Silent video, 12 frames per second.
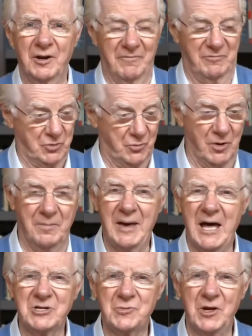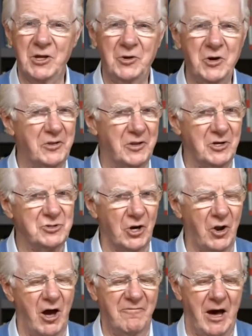If it's real bad, it's real good. There's your
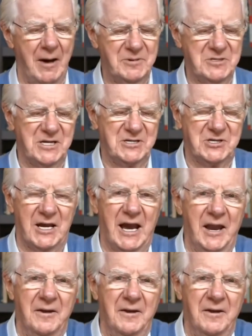law of opposites again.